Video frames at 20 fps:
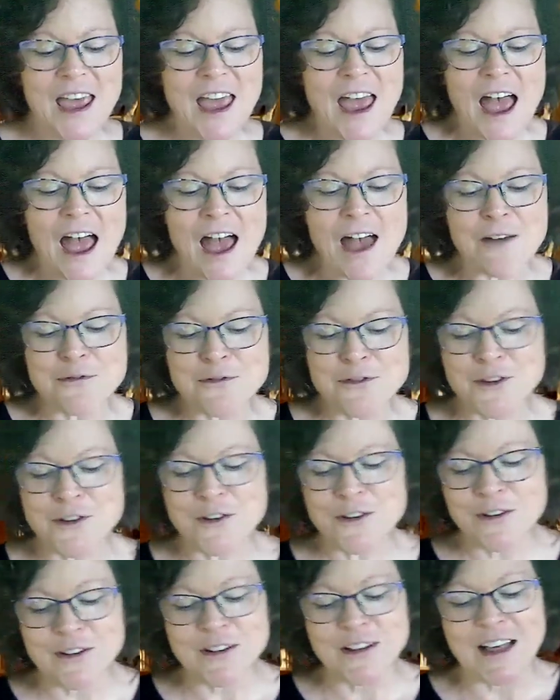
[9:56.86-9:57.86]

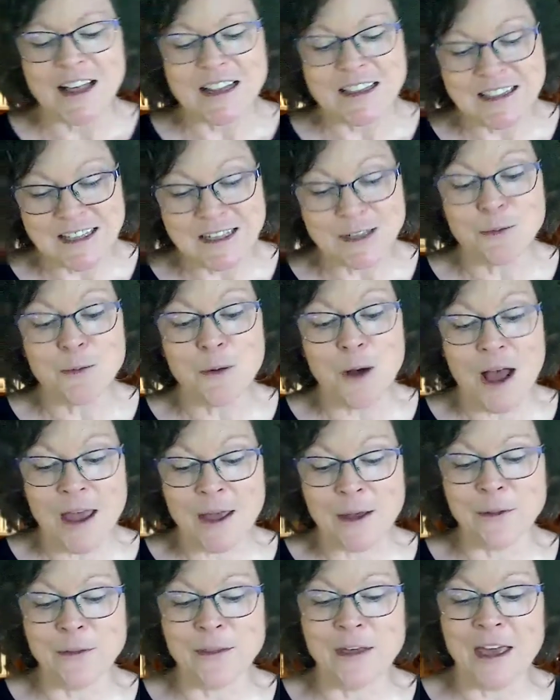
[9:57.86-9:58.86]
After a little
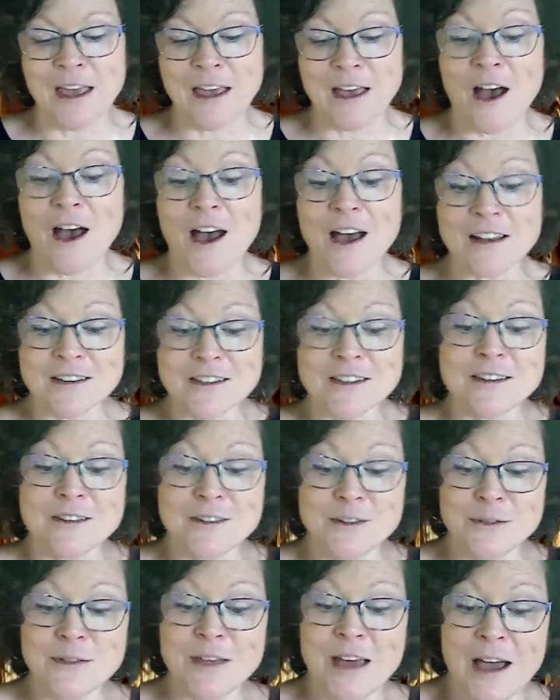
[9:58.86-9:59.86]
while, they got to
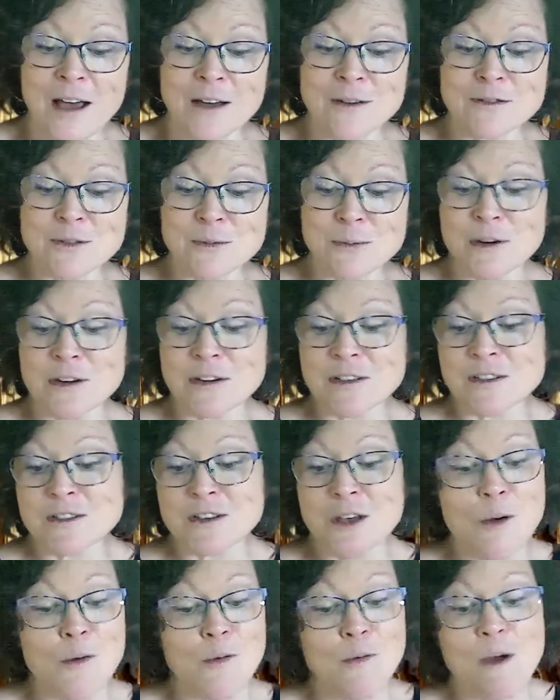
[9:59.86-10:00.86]
do the housework
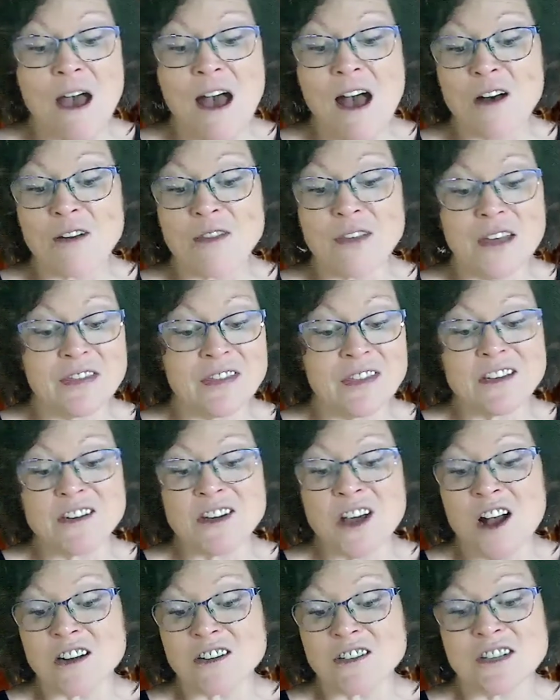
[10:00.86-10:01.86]
so well that the
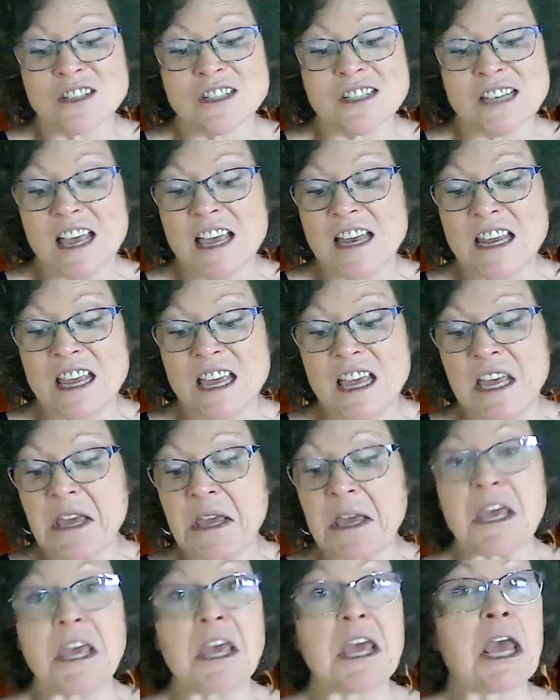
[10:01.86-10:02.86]
doctor said
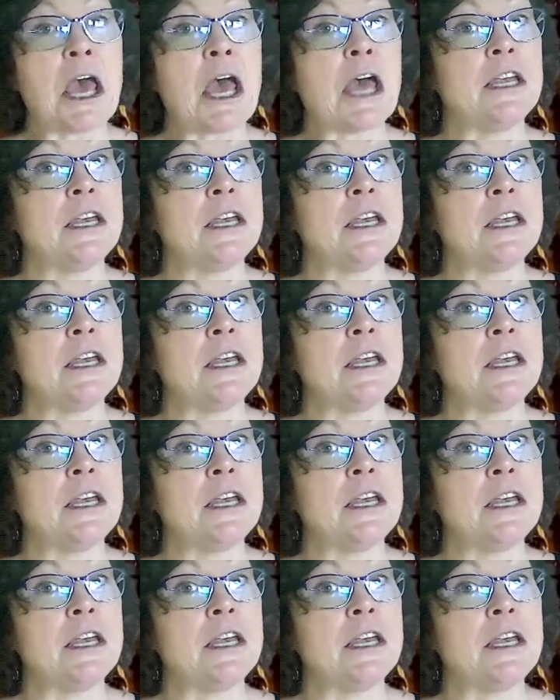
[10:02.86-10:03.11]
he had